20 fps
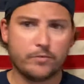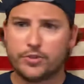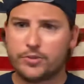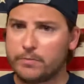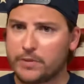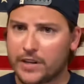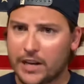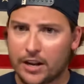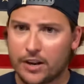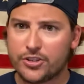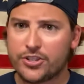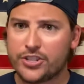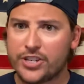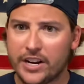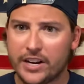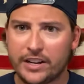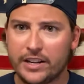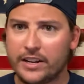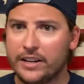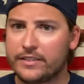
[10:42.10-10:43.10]
Kyle
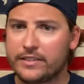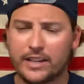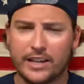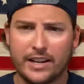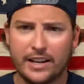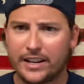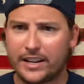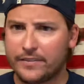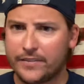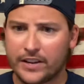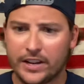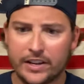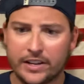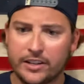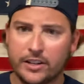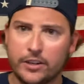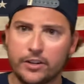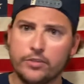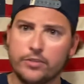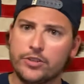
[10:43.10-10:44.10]
Shanahan's a heck of a head
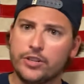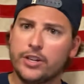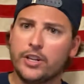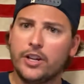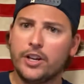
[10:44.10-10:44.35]
coach.